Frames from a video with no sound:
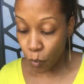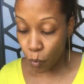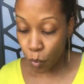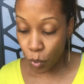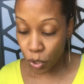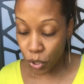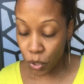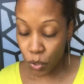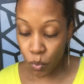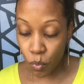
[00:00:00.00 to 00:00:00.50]

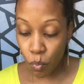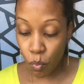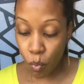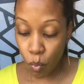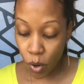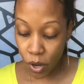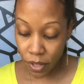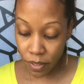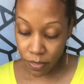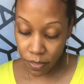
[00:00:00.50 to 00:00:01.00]
What do you
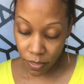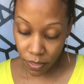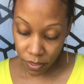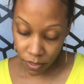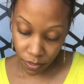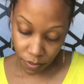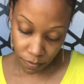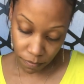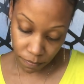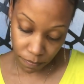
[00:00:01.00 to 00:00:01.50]
want
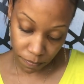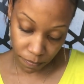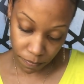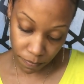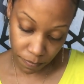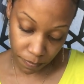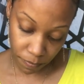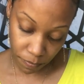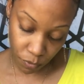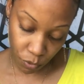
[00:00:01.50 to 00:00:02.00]

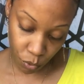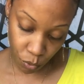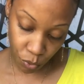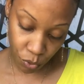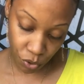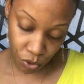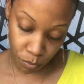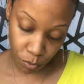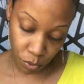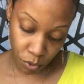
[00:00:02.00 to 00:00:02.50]

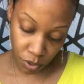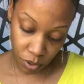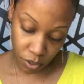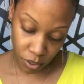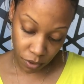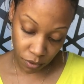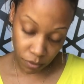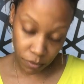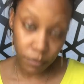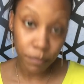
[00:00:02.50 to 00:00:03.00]
Taurus to go to
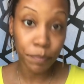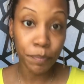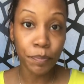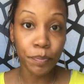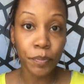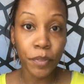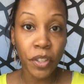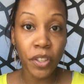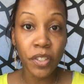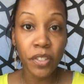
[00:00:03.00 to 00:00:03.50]
know?
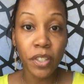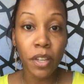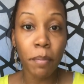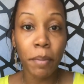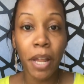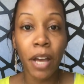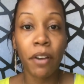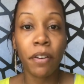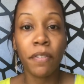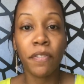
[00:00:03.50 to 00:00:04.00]
Nothing's
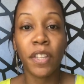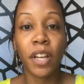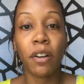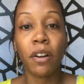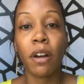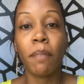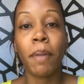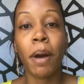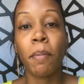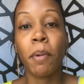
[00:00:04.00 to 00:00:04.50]
coming out. It's not going
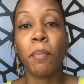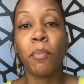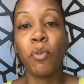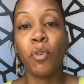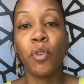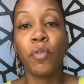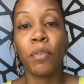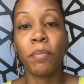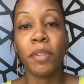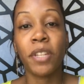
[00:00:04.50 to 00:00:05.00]
to come out. I'm going to
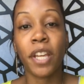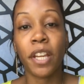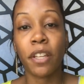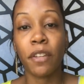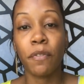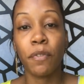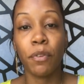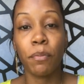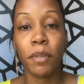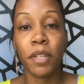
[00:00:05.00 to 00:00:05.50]
pull from the deck
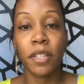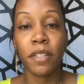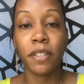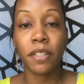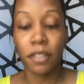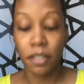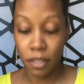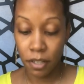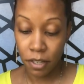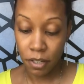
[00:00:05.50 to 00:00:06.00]
in a few minutes.
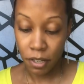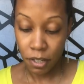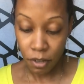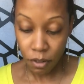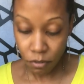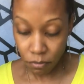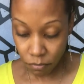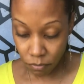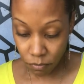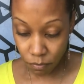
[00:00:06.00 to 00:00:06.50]

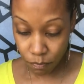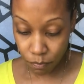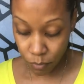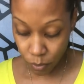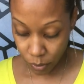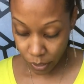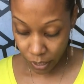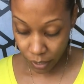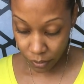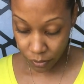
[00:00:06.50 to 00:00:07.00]

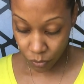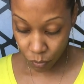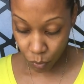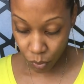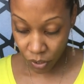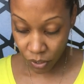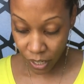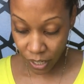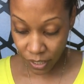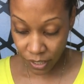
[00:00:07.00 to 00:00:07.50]
Okay, it's
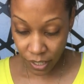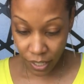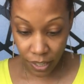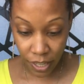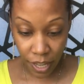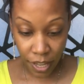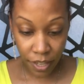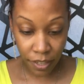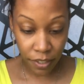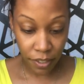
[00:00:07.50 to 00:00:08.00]
weird. I said
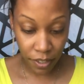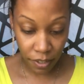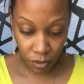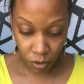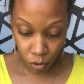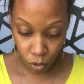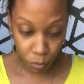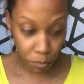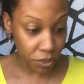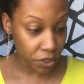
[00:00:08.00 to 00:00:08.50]
that, and then
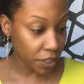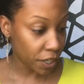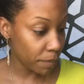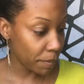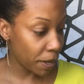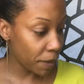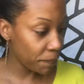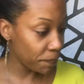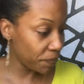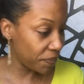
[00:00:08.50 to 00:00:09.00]
a whole bunch
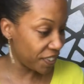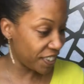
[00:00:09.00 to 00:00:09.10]
came out.